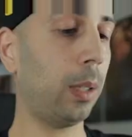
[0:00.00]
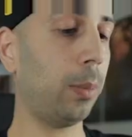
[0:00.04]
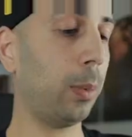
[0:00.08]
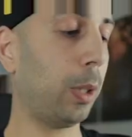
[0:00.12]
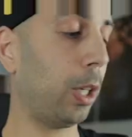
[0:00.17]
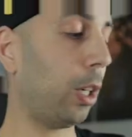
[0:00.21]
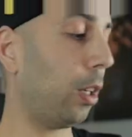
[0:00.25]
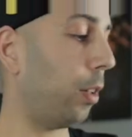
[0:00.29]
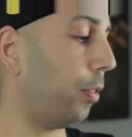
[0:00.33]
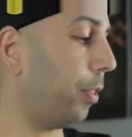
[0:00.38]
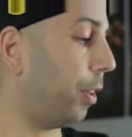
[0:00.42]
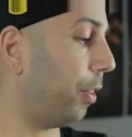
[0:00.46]
Come
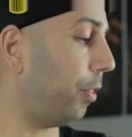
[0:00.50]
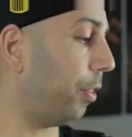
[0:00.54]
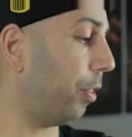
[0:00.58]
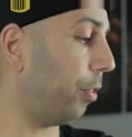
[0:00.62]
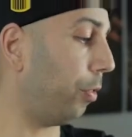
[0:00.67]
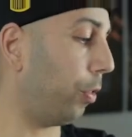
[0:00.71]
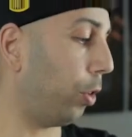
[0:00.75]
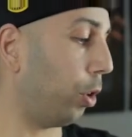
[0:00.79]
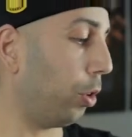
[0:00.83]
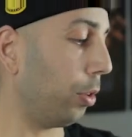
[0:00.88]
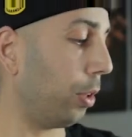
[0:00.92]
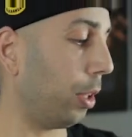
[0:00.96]
on, Vivid
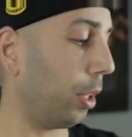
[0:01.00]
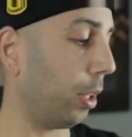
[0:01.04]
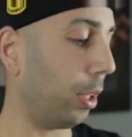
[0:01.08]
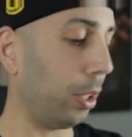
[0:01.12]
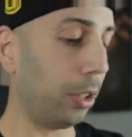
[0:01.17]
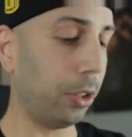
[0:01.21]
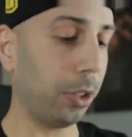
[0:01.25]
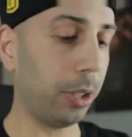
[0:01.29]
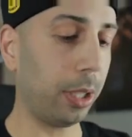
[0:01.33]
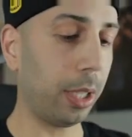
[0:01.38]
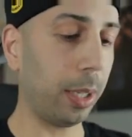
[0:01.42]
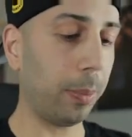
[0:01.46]

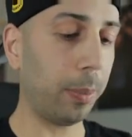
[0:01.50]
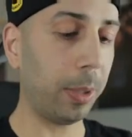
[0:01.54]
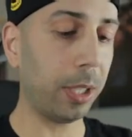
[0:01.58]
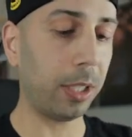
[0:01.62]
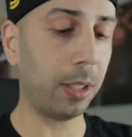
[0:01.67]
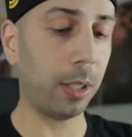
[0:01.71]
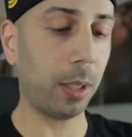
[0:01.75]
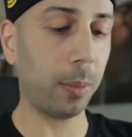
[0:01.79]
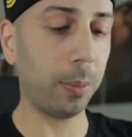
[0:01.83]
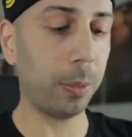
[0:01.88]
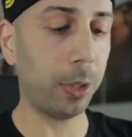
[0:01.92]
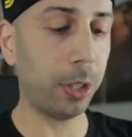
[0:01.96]
Voltage. Give me
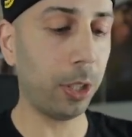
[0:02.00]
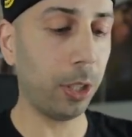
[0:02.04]
some